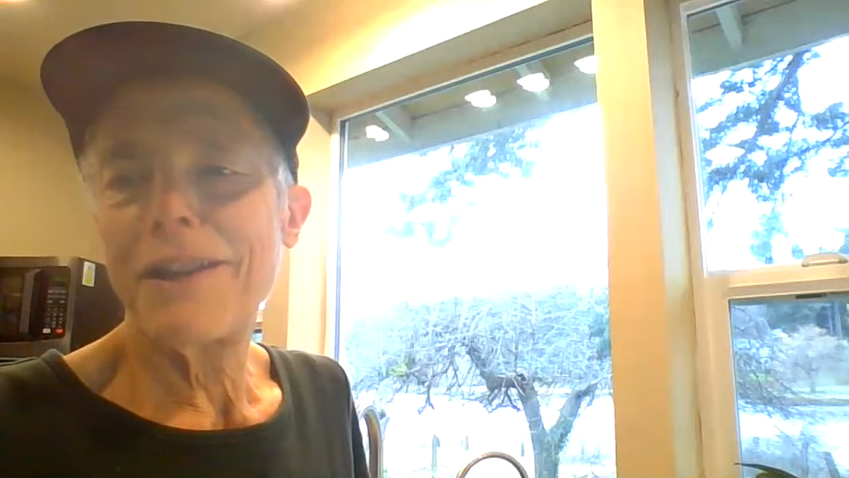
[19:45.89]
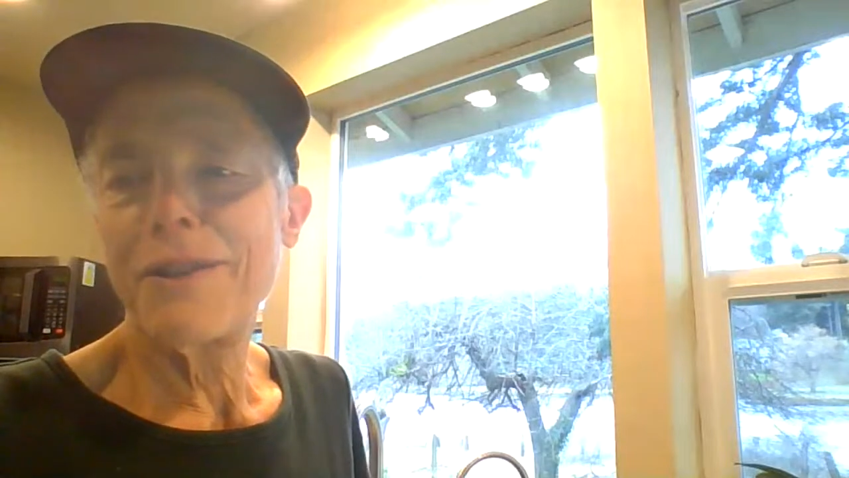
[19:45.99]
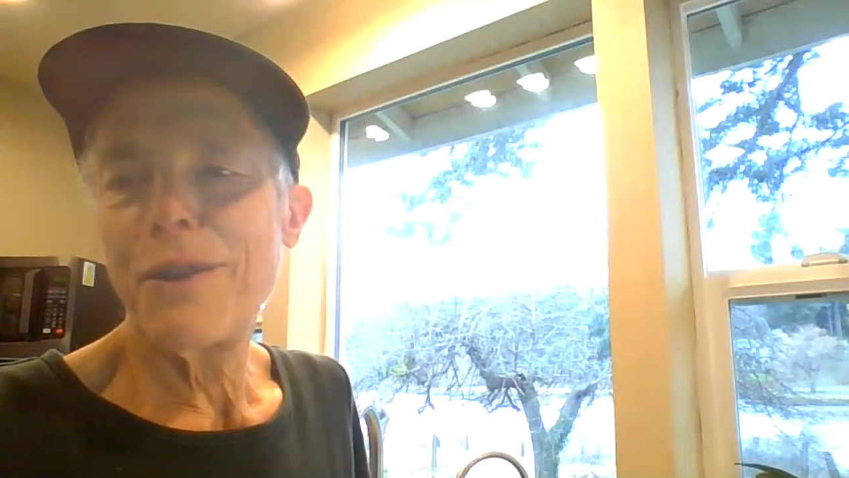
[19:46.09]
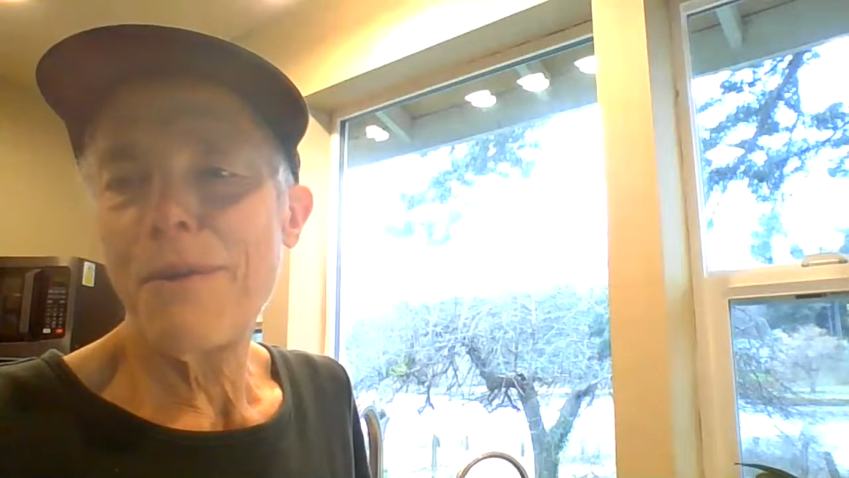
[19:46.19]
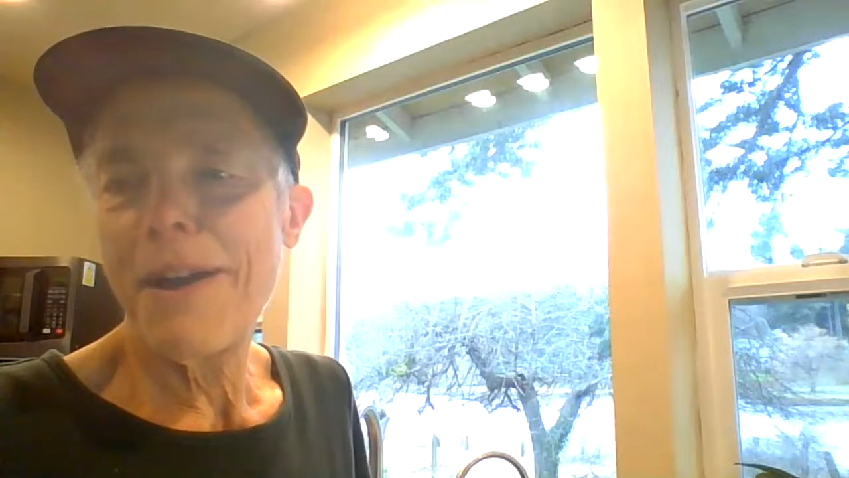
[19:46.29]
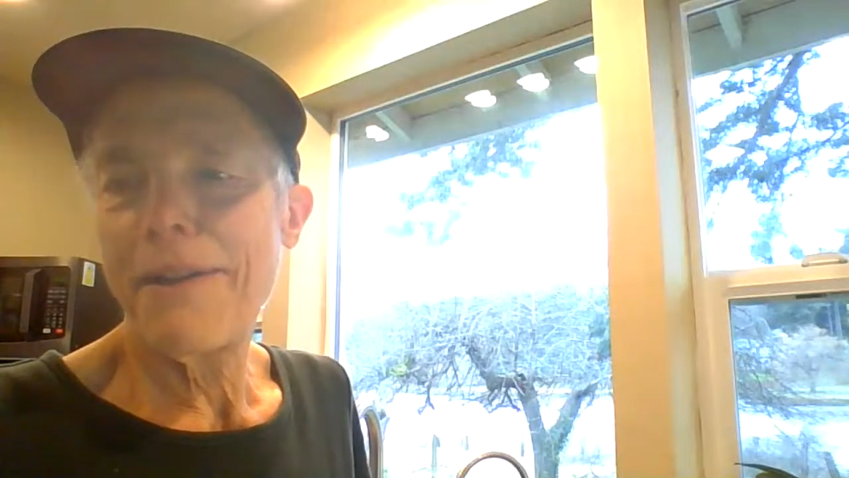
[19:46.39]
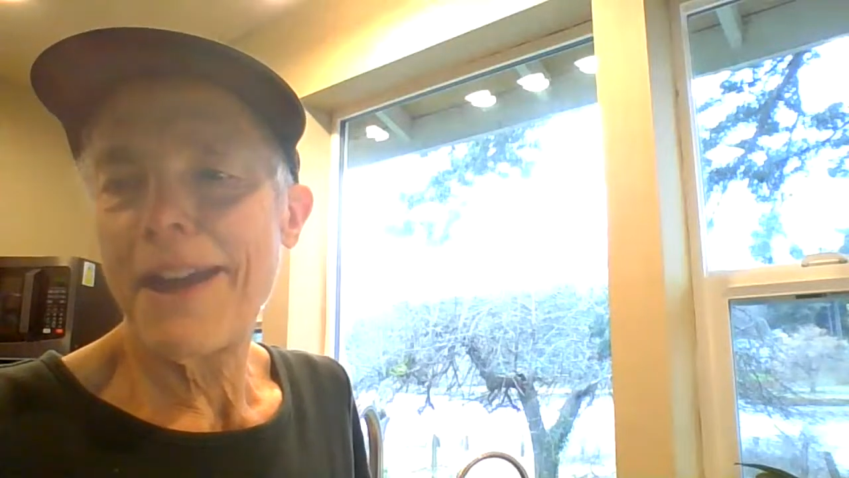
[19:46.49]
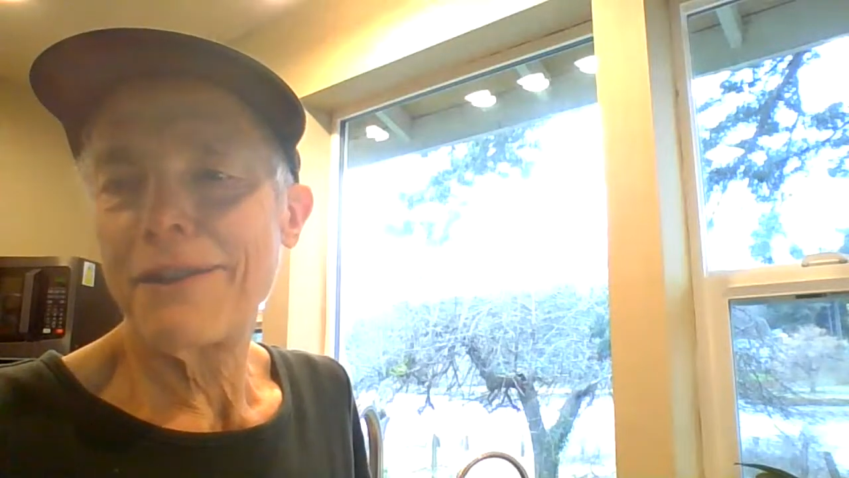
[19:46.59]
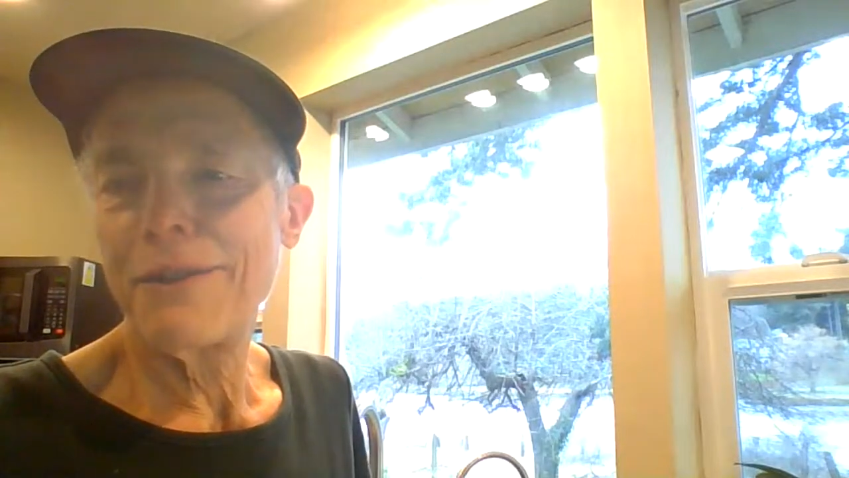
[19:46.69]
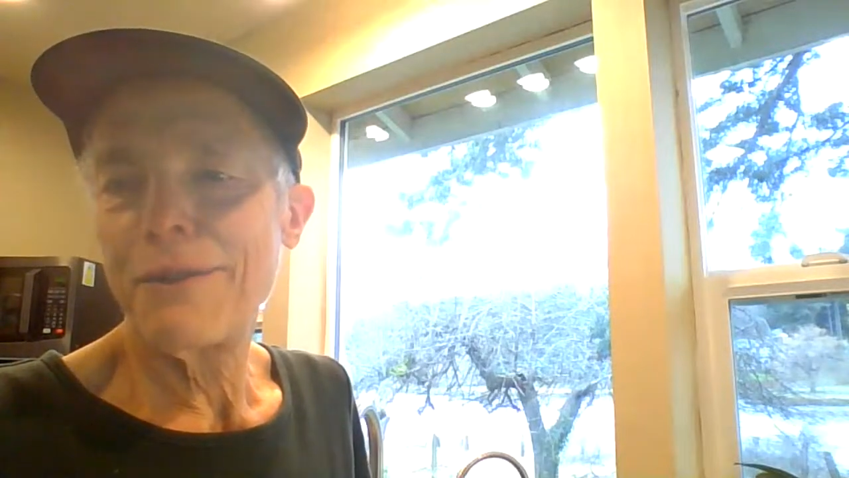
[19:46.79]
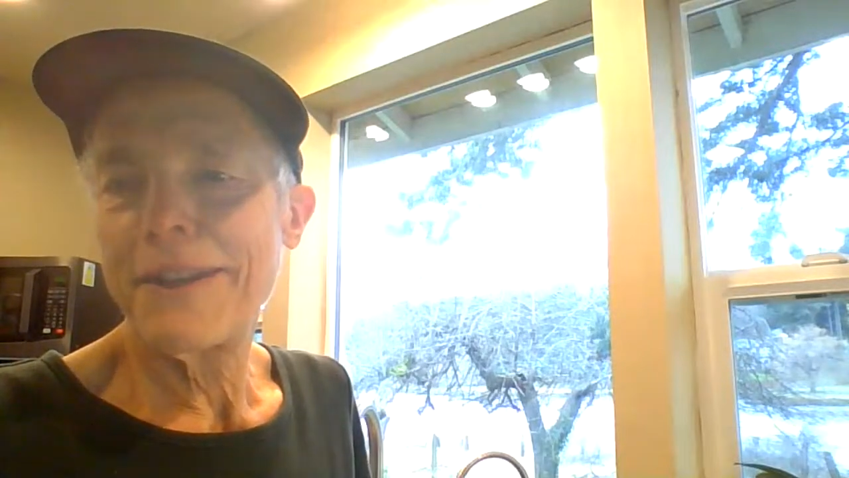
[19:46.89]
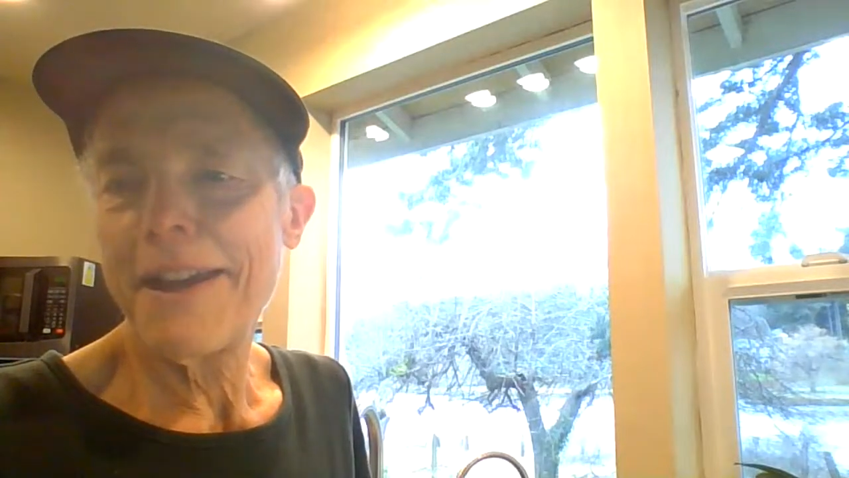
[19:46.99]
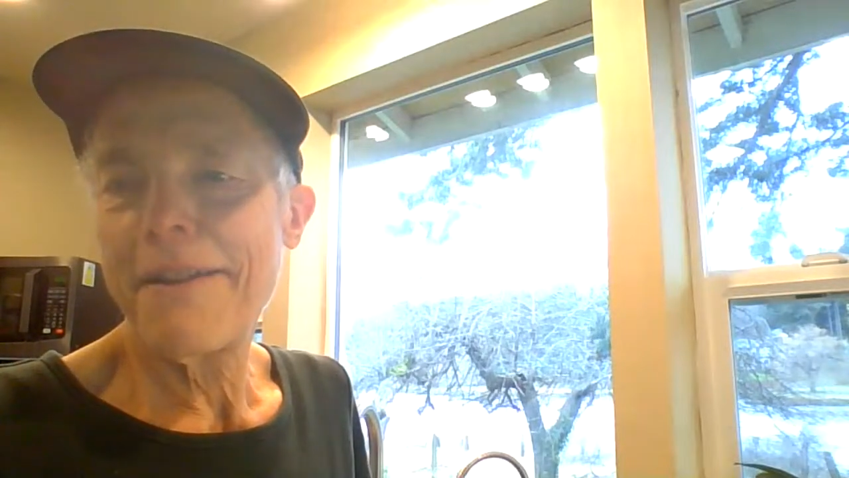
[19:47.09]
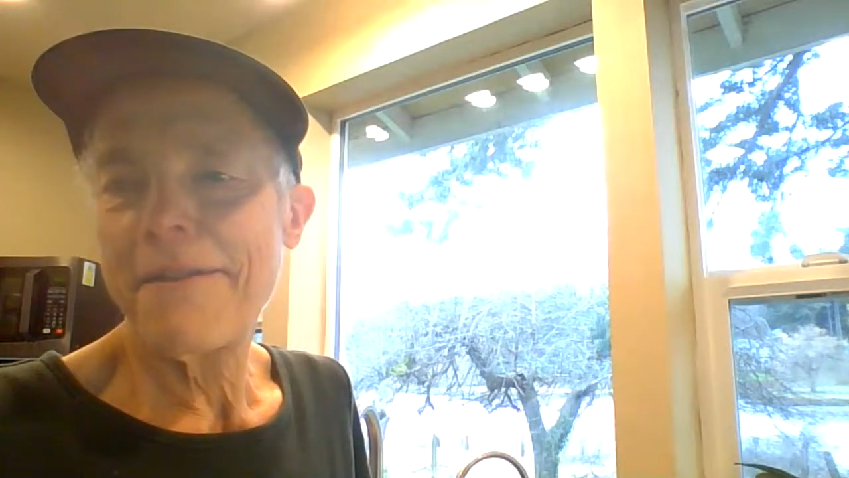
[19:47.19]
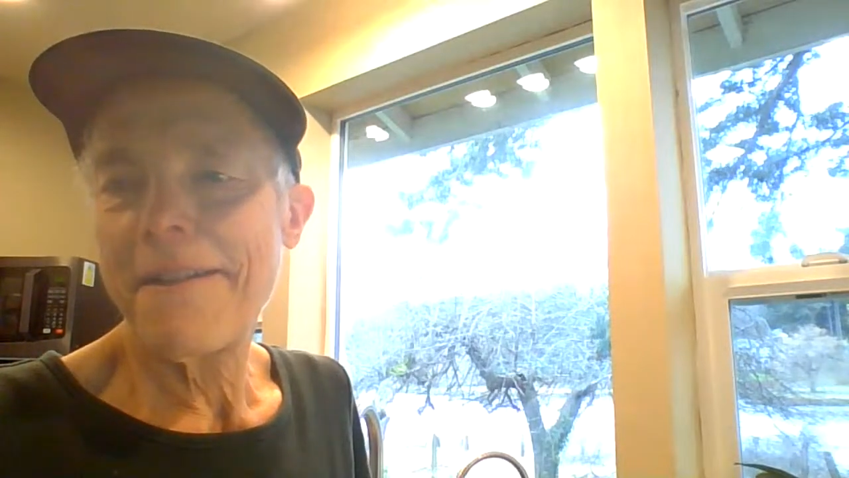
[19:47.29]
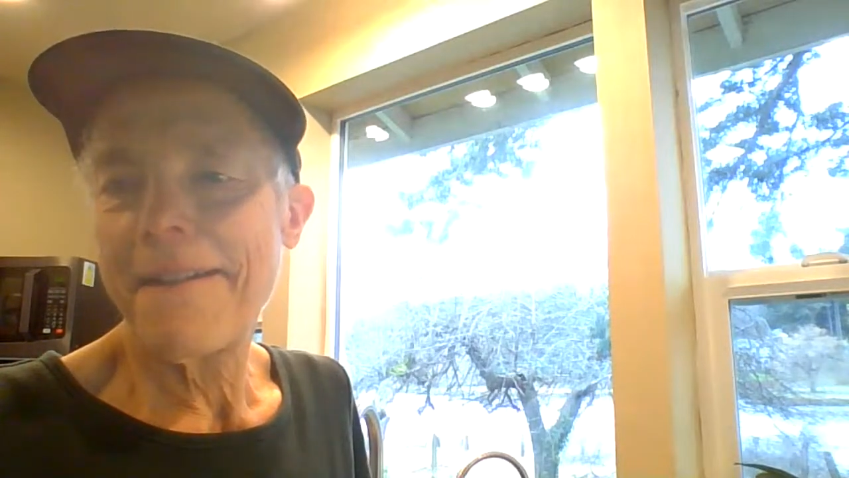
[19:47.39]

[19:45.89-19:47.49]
us know how that turns out.